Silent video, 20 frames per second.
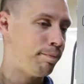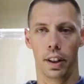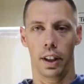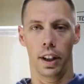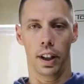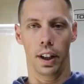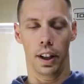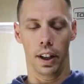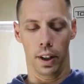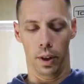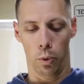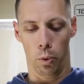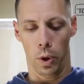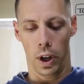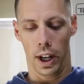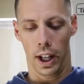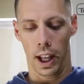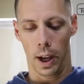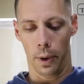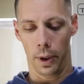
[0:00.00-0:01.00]
And
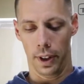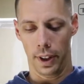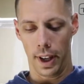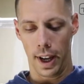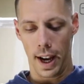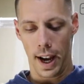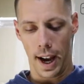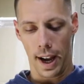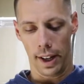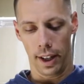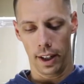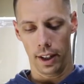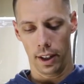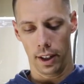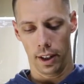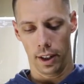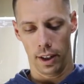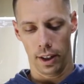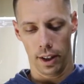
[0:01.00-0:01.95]
while I was at it,